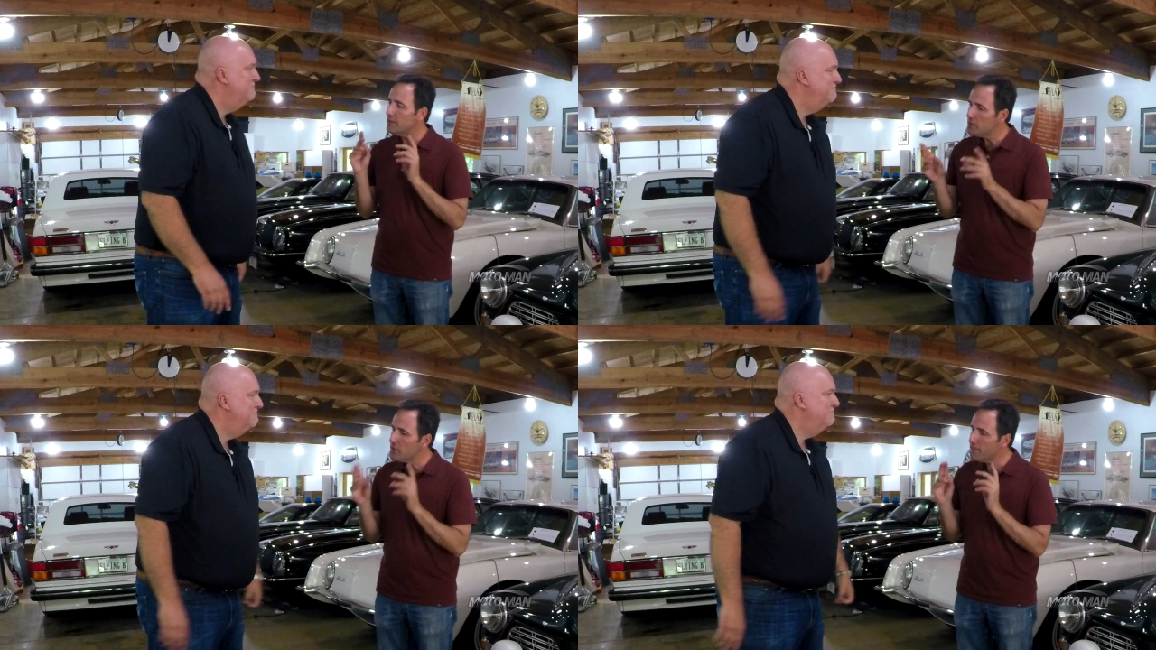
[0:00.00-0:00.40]

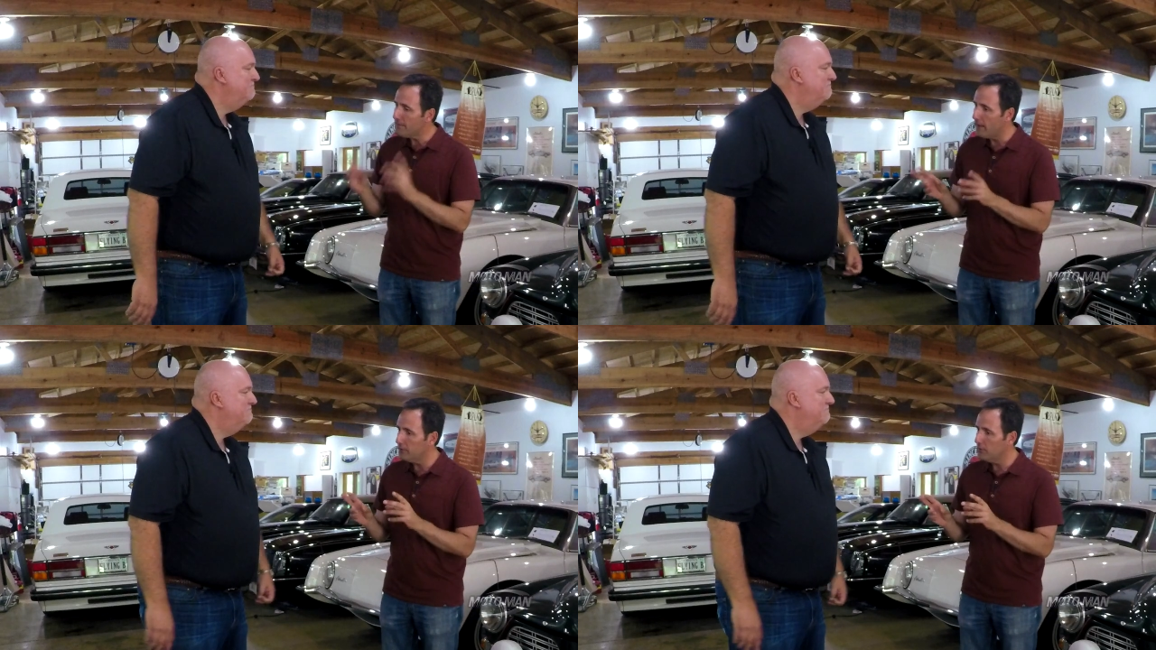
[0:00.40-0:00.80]
Speaker 1: there
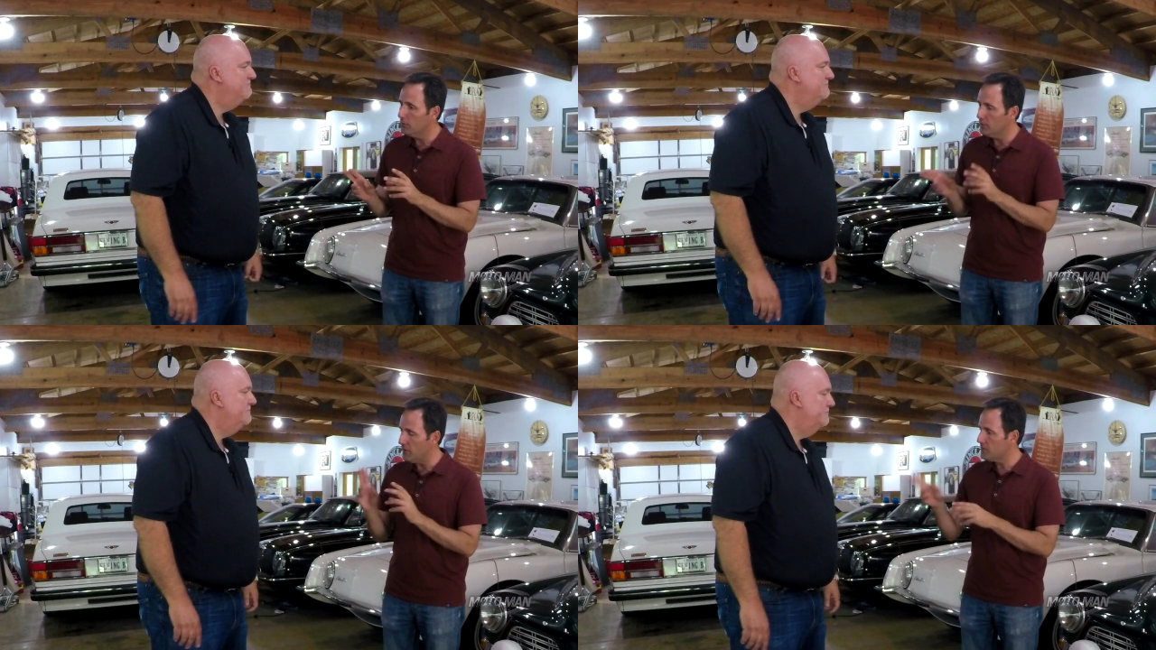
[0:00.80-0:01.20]
value, you
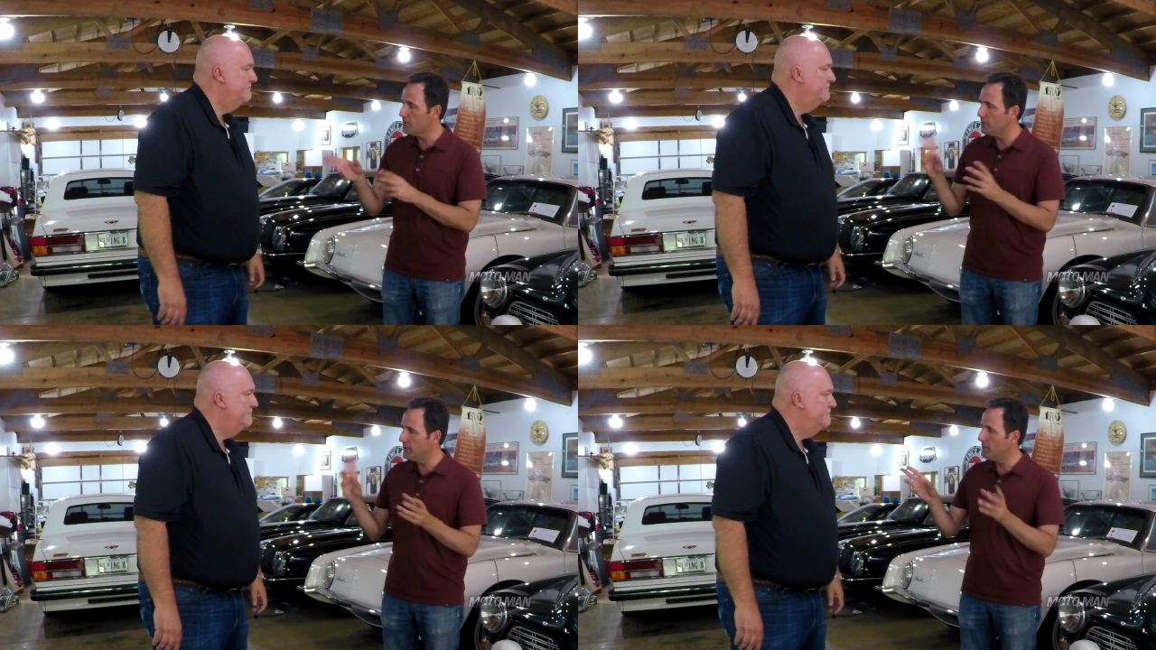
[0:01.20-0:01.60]
mentioned
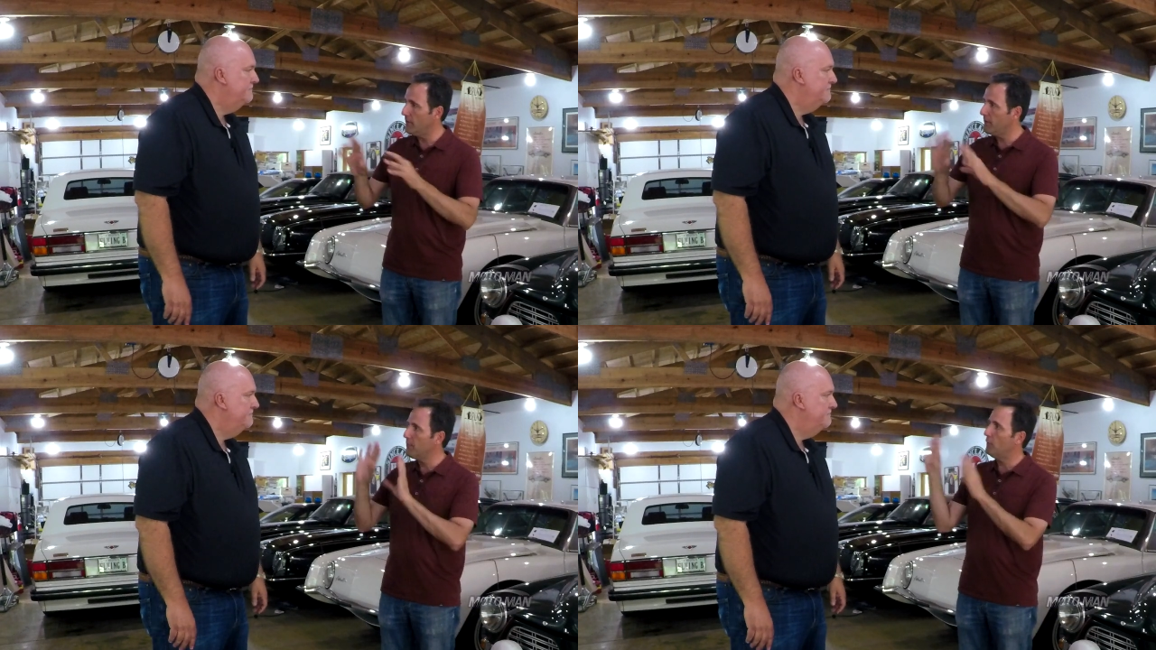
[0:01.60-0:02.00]
something about
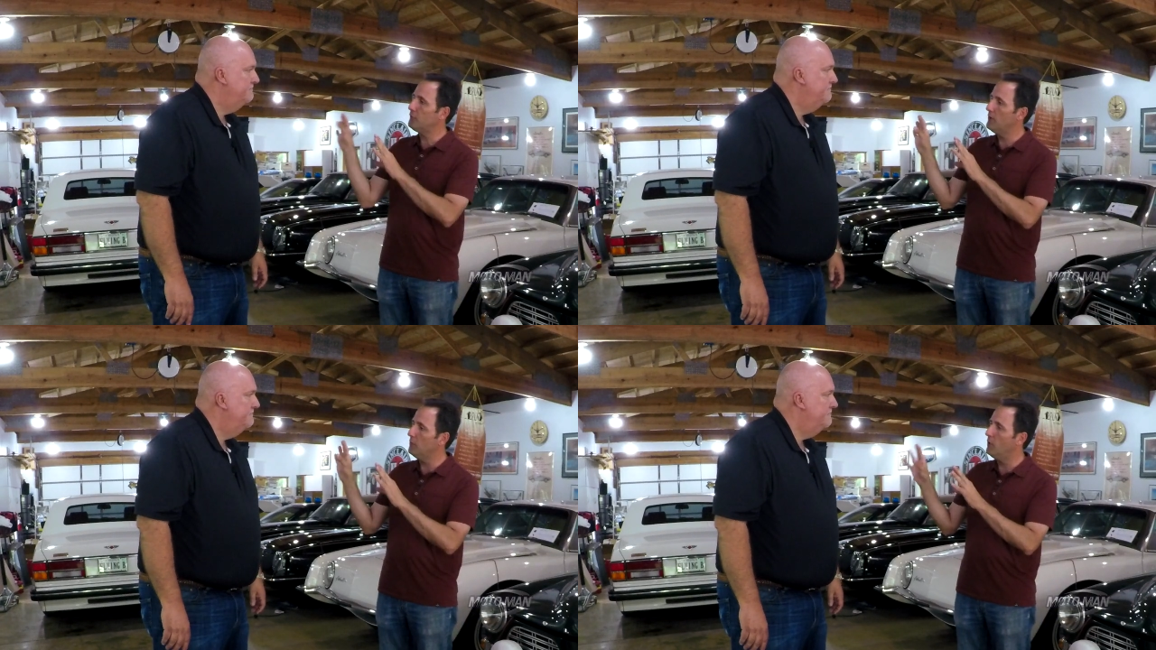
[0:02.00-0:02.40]
the poster on
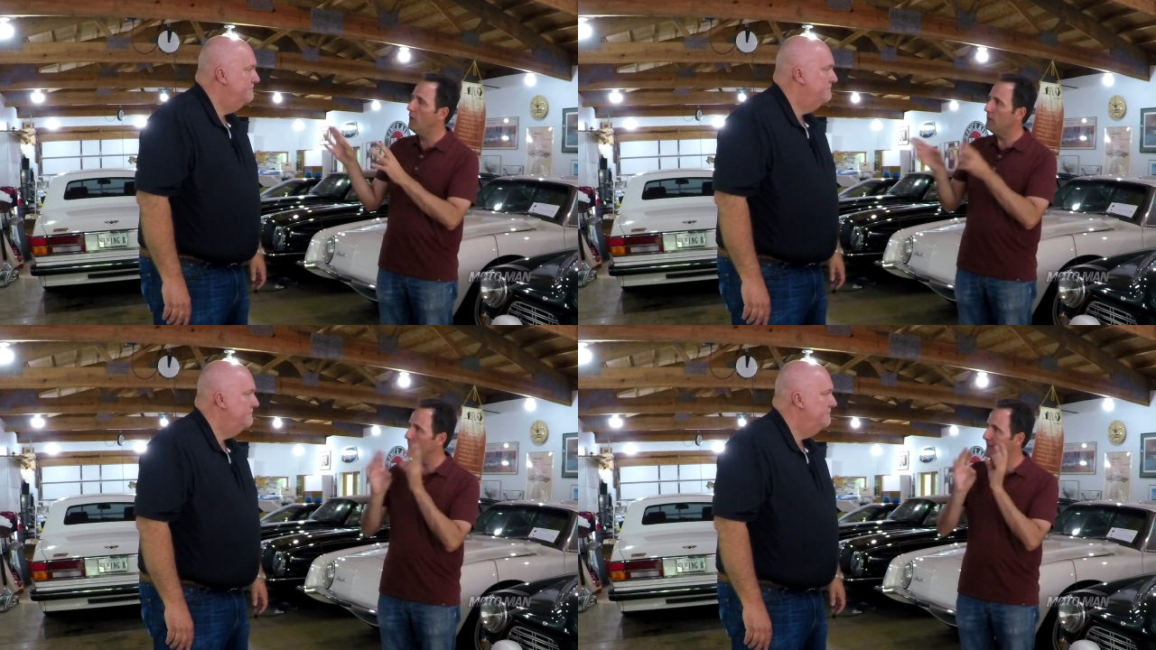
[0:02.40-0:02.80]
the wall,
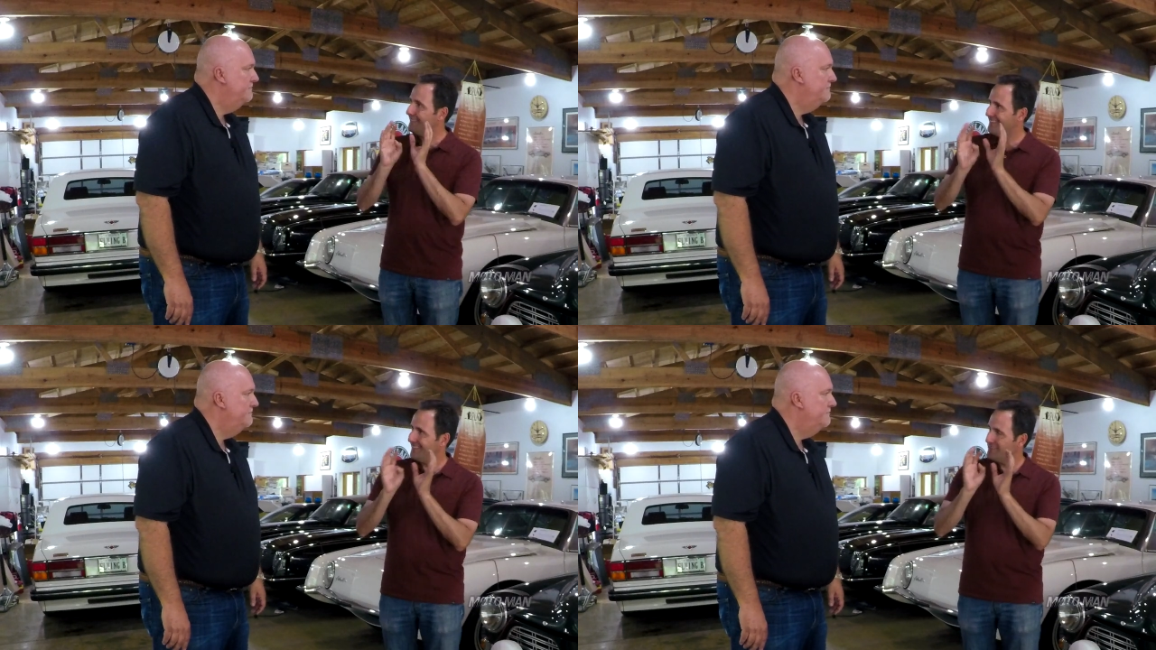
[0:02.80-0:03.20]

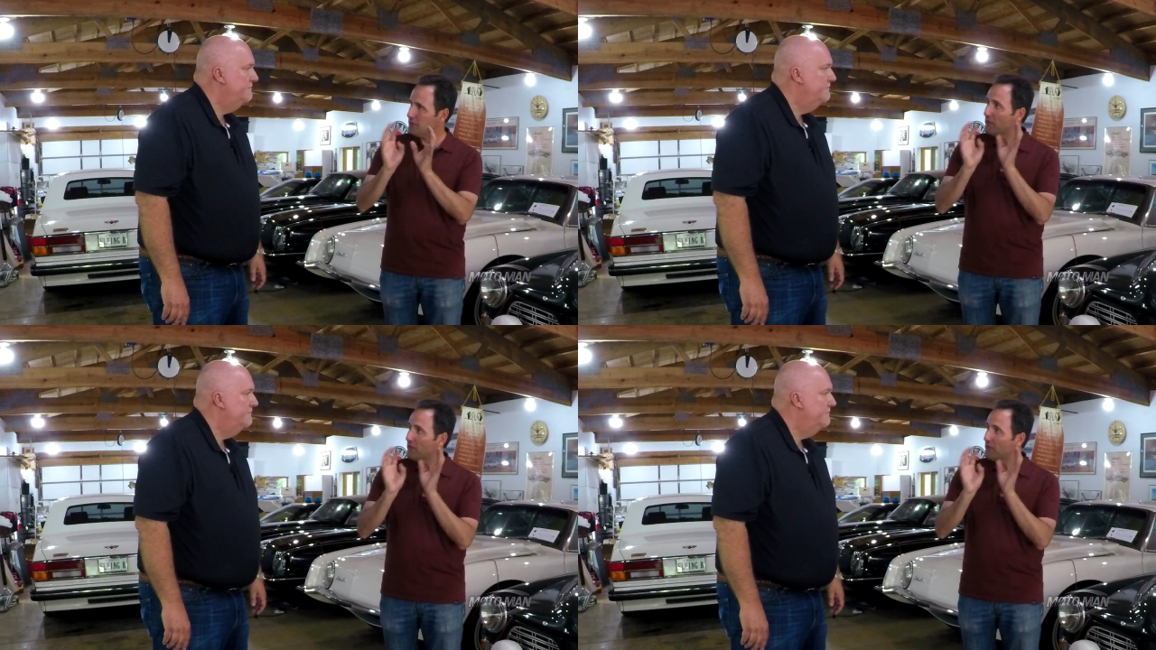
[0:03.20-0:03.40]
is there